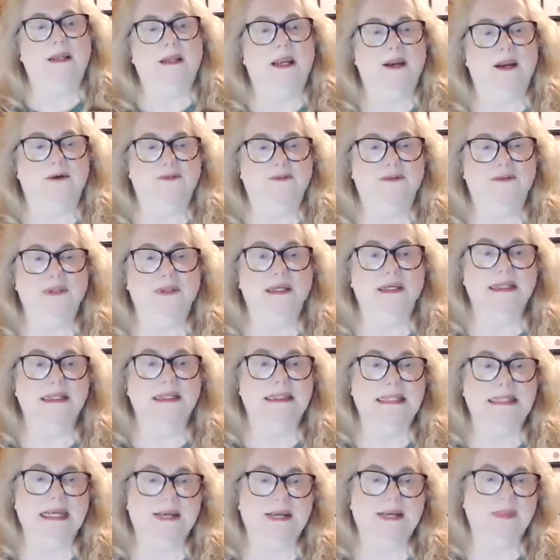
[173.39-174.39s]
carefully
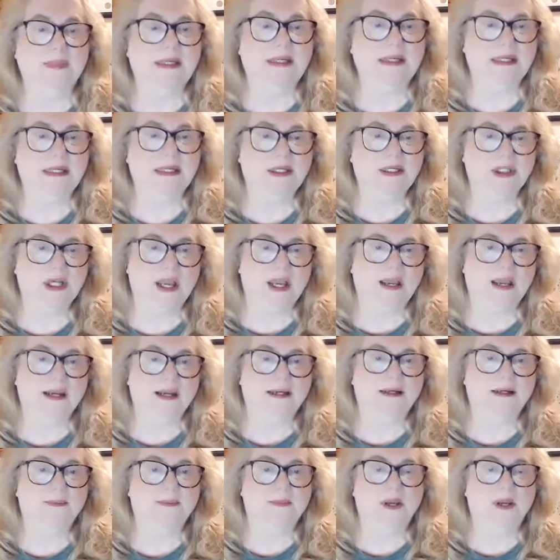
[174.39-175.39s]
examine each
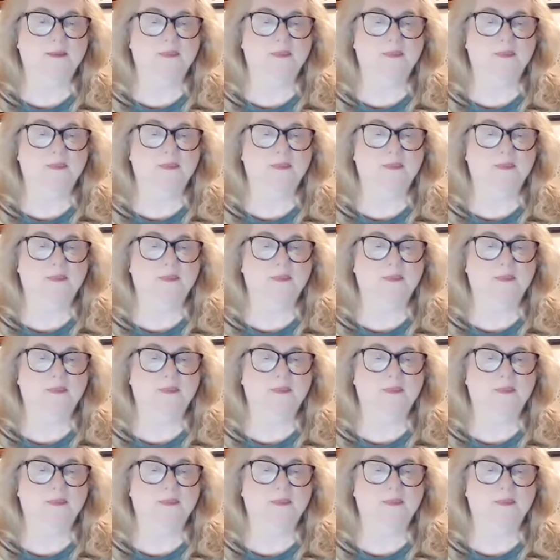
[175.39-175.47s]
item,